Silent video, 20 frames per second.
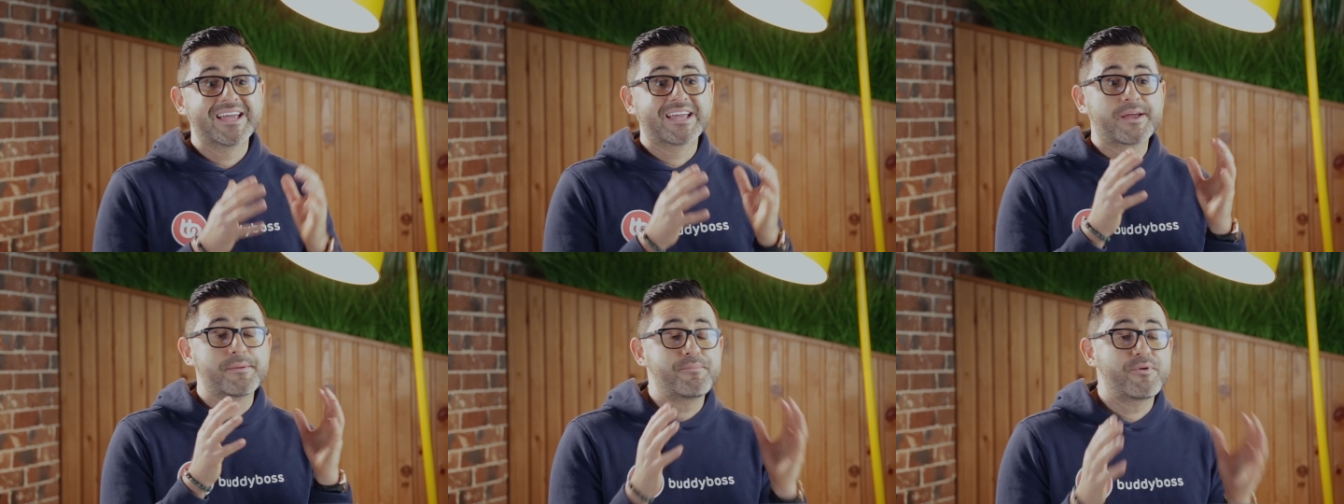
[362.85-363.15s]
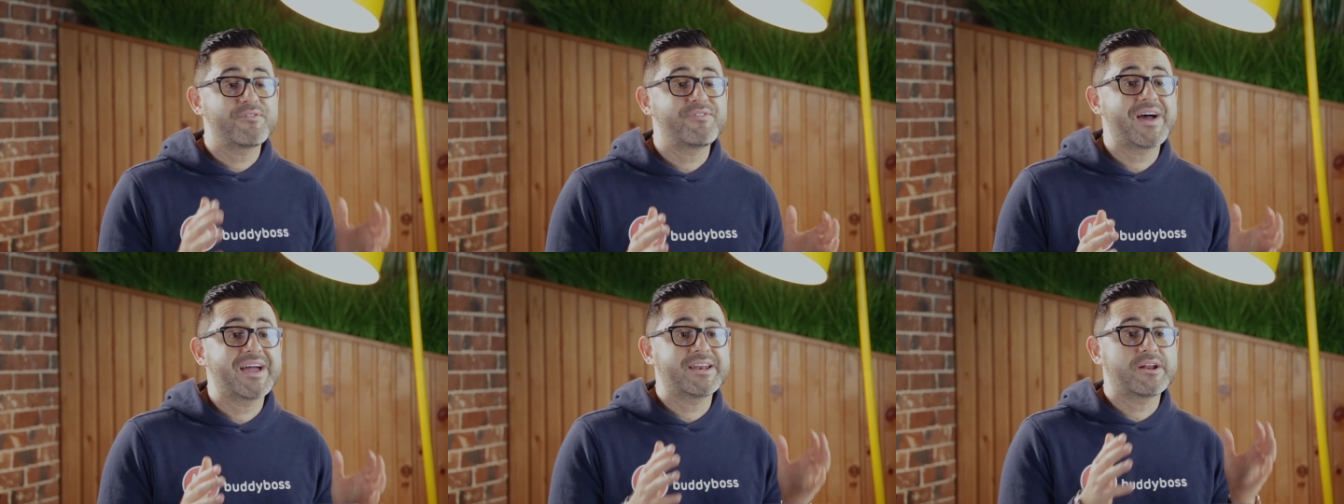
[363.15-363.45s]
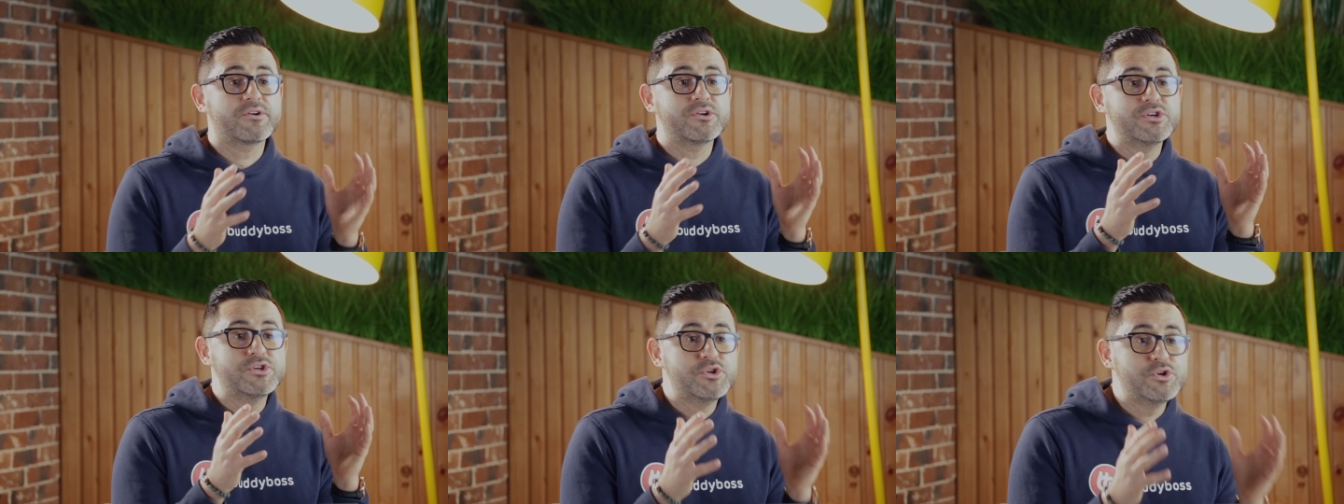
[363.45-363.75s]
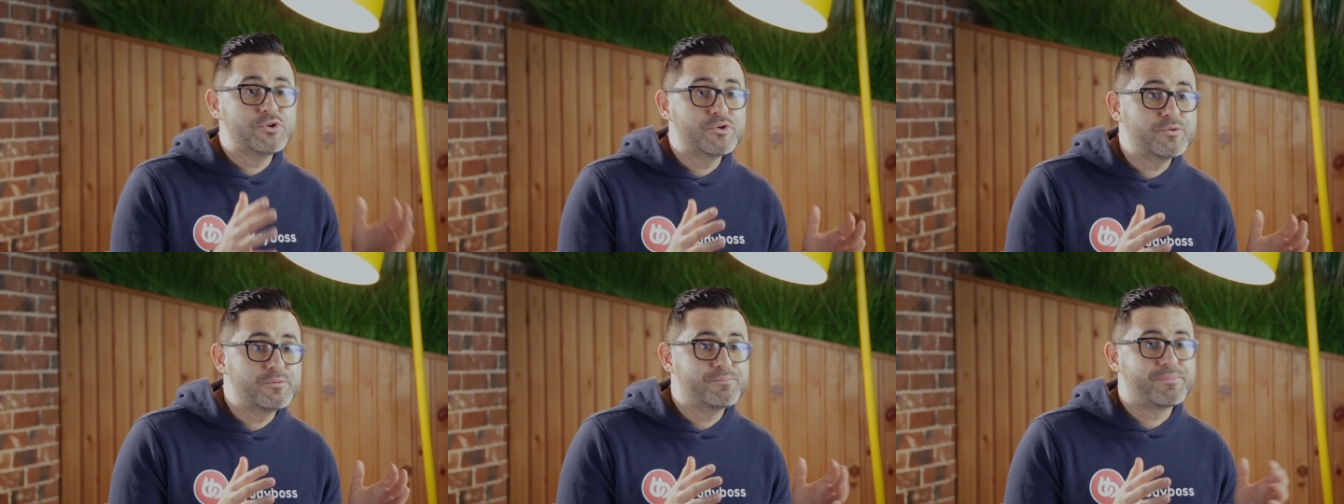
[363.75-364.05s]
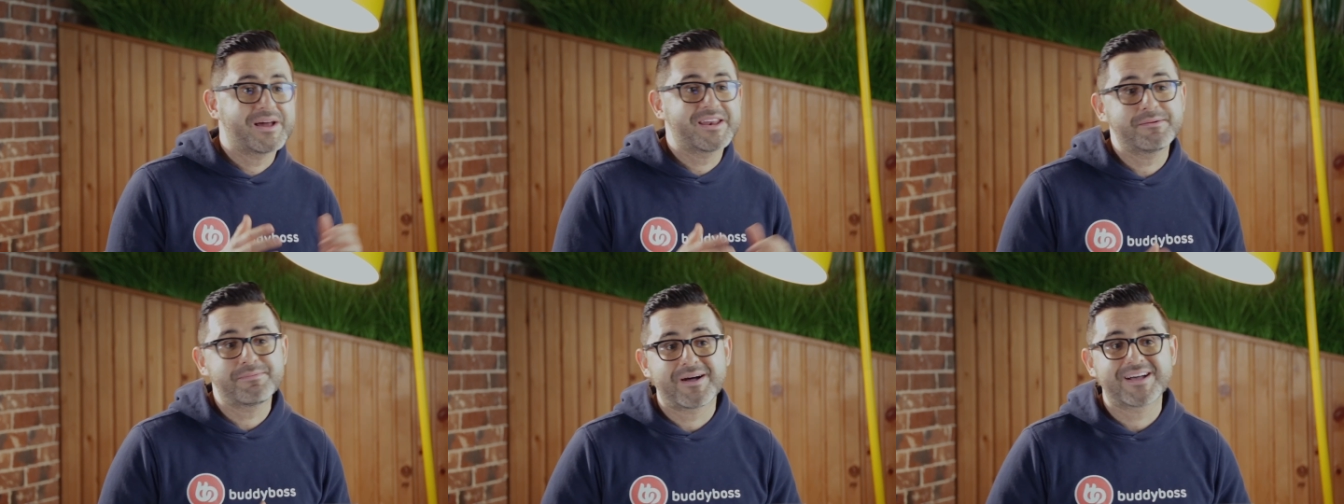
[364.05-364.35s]
can provide our new
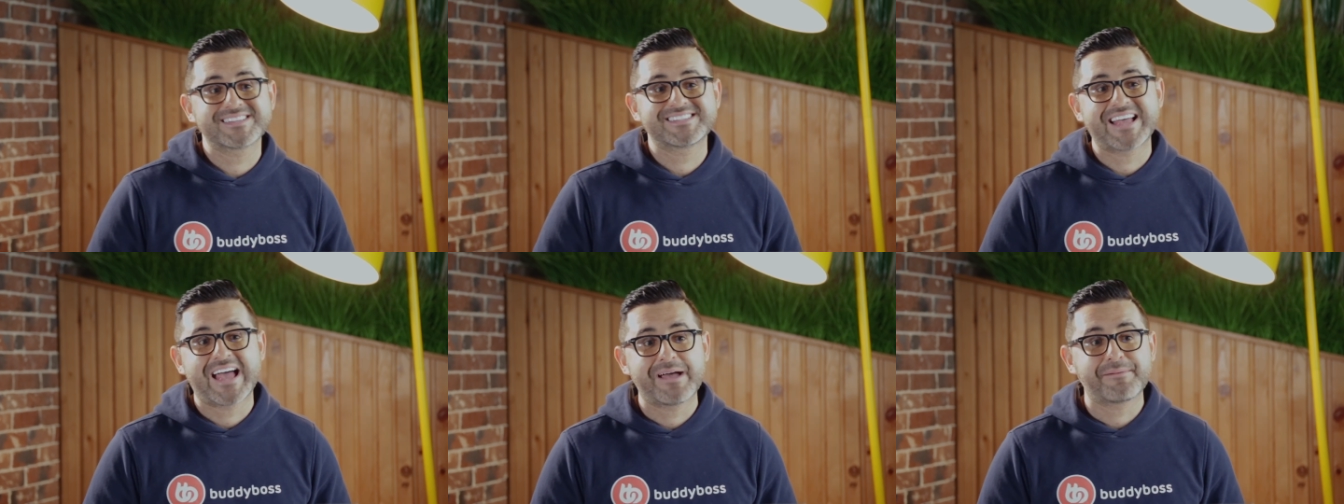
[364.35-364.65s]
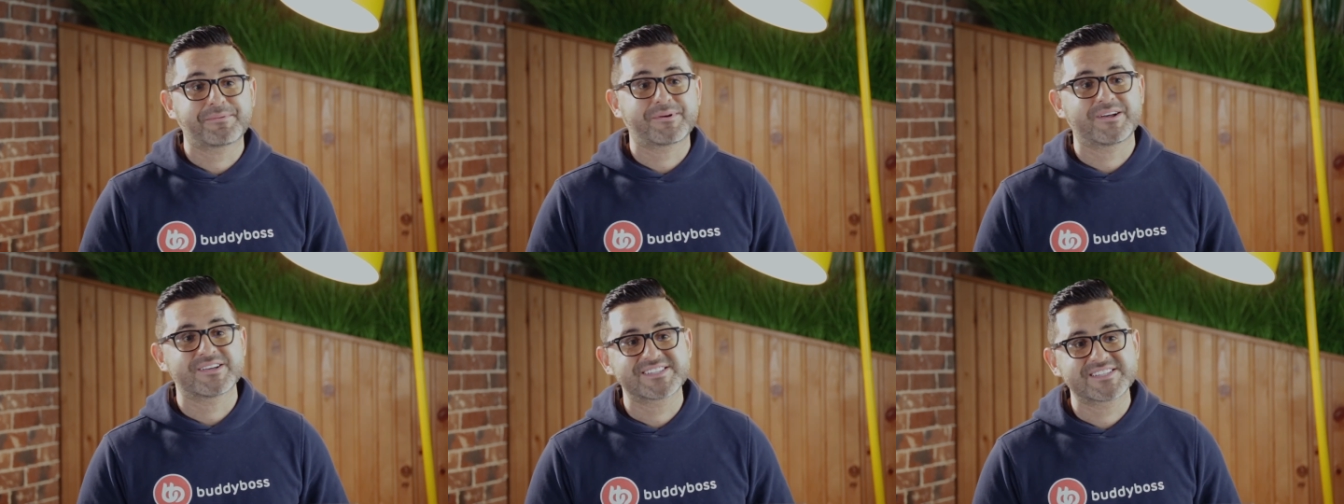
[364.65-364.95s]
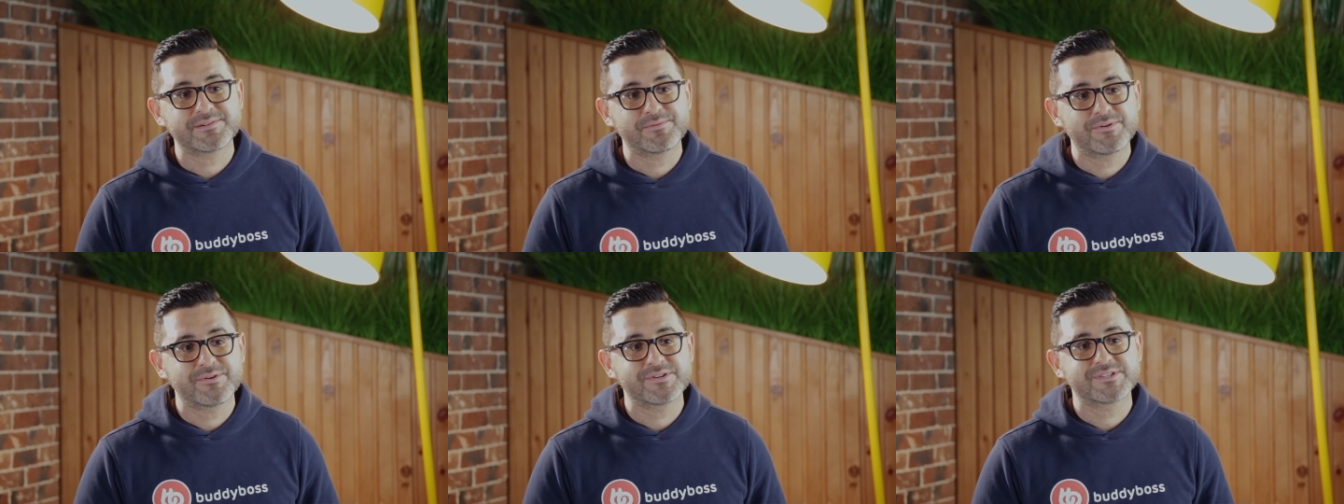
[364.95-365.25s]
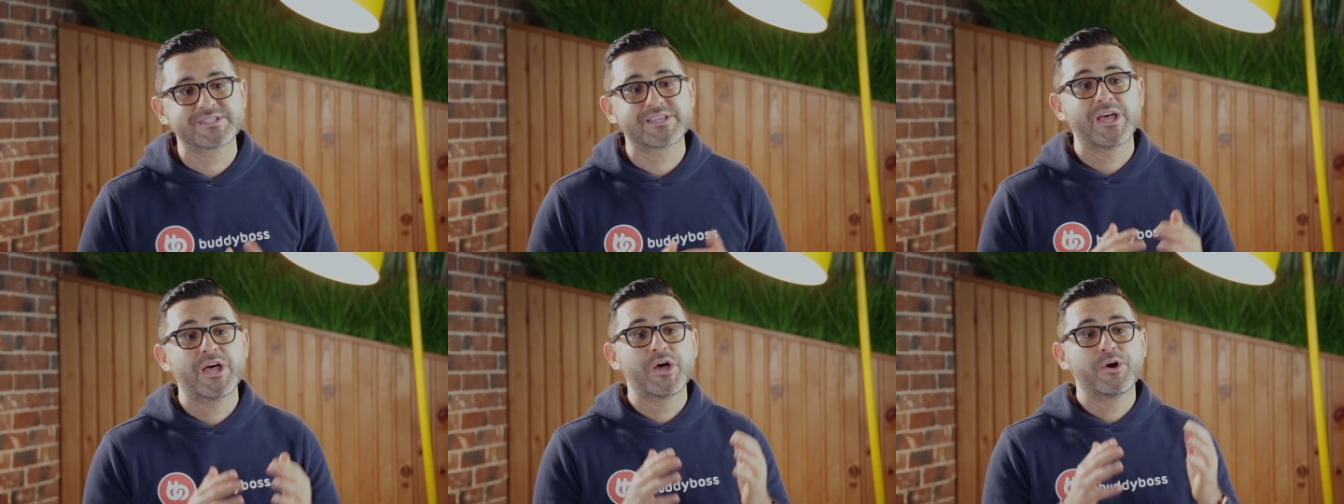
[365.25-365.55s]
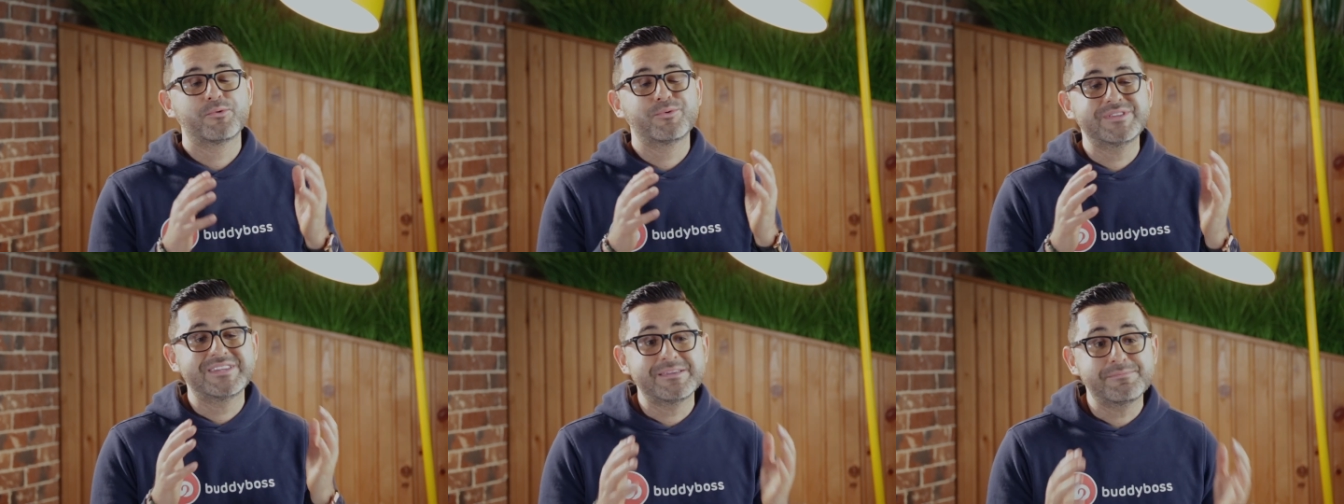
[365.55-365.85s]
BuddyBoss app customers
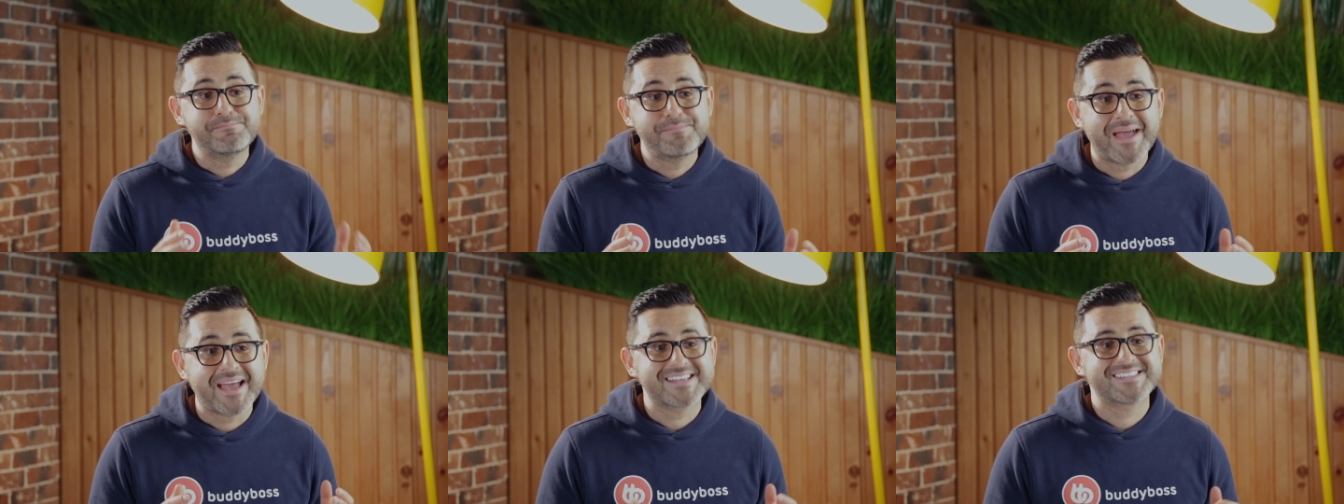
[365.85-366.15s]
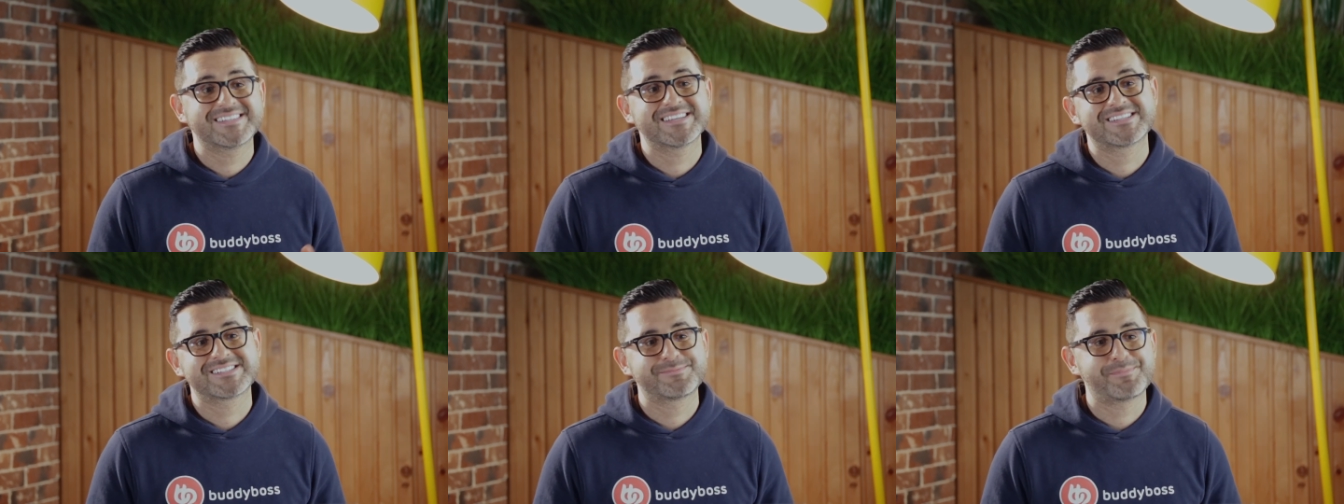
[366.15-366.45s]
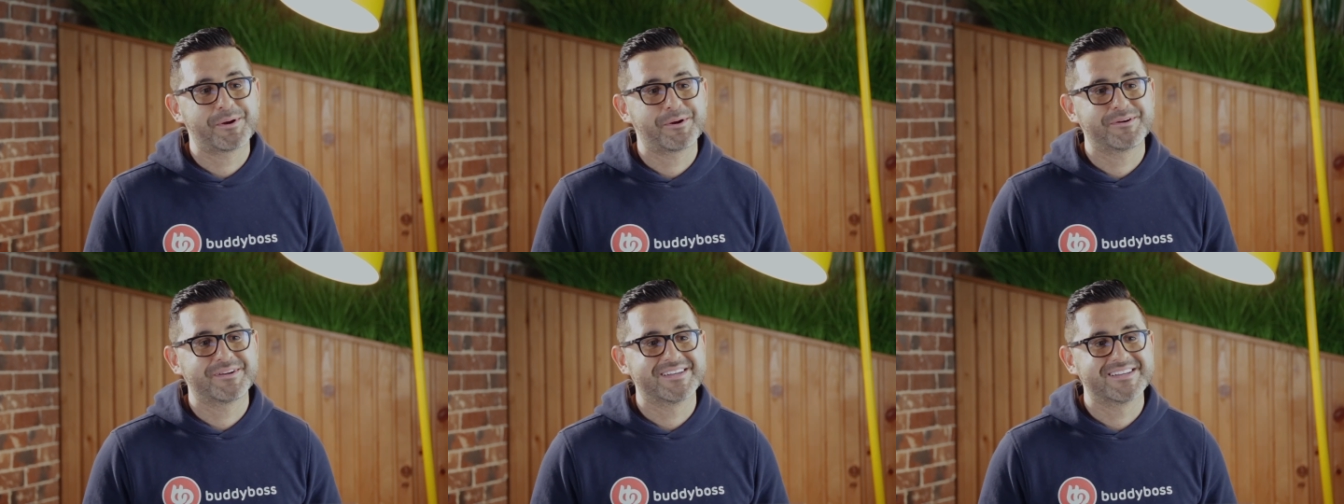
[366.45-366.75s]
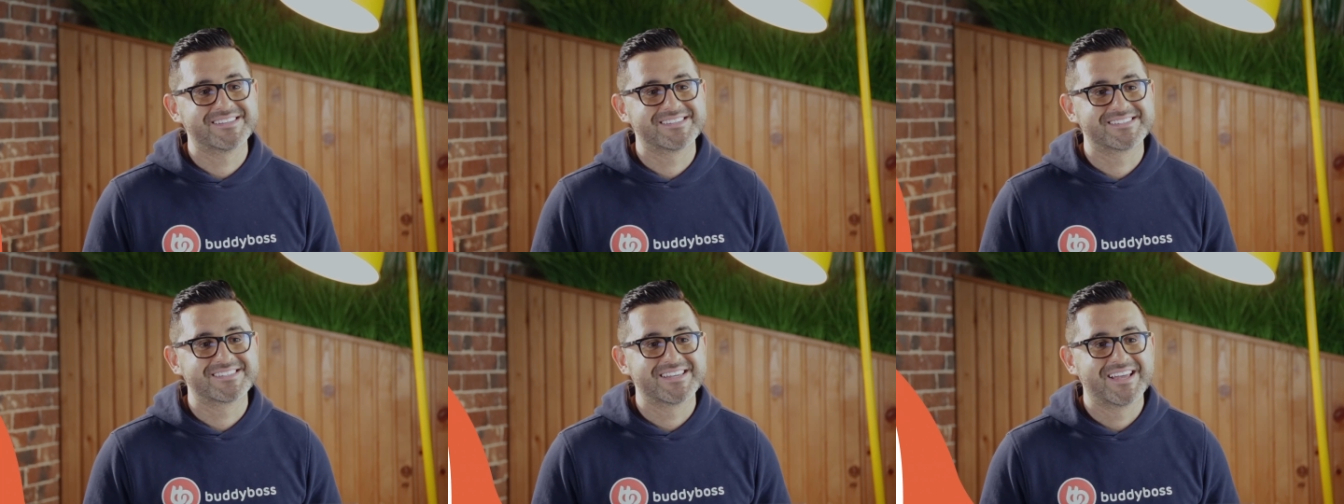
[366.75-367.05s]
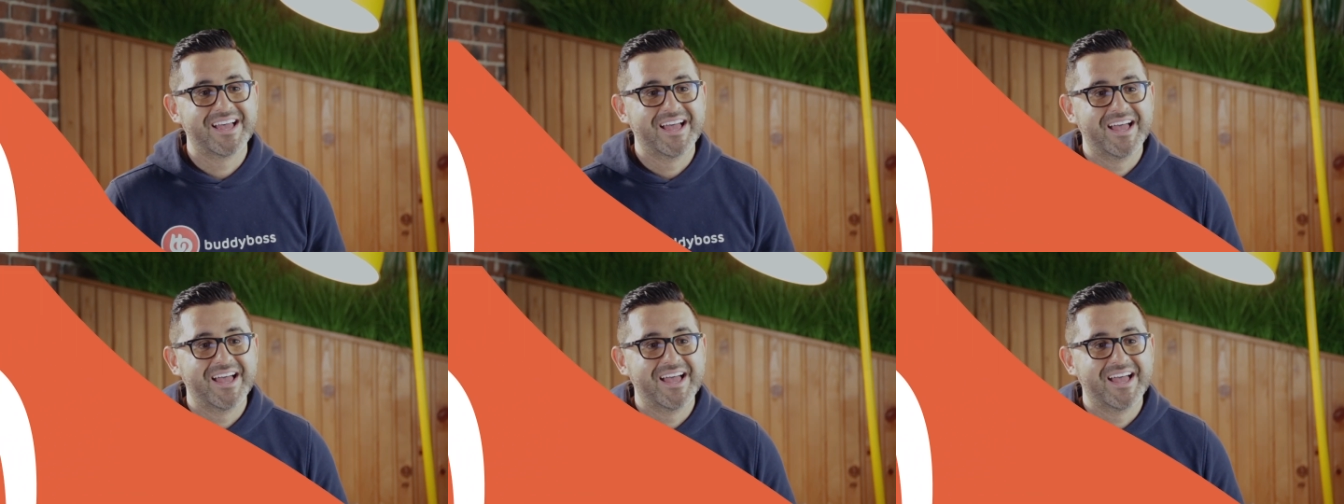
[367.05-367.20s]
with the best experience.